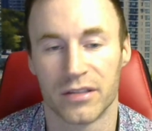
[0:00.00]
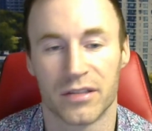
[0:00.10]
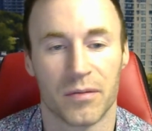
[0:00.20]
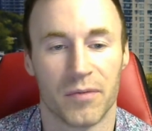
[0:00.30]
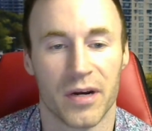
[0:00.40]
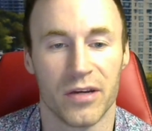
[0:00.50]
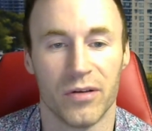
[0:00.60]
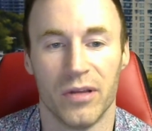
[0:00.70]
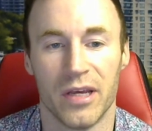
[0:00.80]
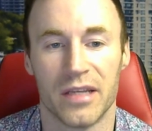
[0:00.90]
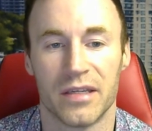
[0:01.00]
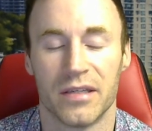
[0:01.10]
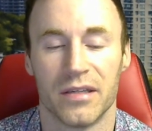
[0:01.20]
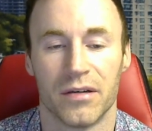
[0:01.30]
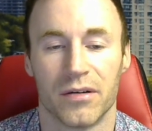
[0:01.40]

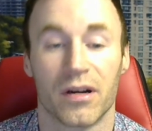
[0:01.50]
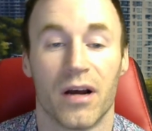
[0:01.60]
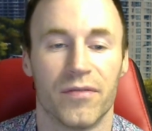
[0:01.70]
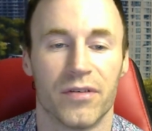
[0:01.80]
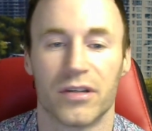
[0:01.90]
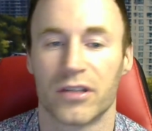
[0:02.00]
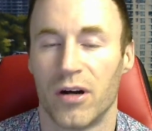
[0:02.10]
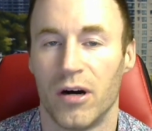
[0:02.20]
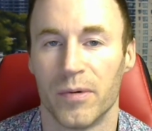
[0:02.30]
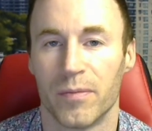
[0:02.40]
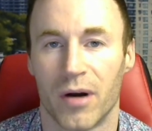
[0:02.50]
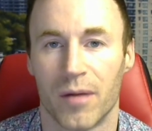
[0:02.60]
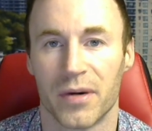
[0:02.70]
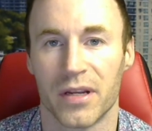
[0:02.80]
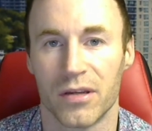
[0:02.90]
regulate or cover common
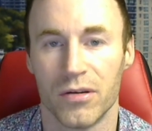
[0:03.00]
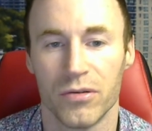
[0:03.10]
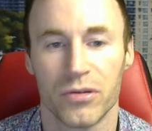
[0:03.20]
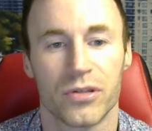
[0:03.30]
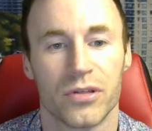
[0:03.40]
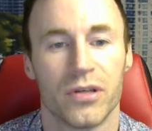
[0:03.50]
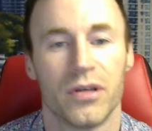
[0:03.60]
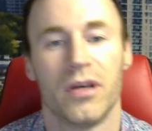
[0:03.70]
property use.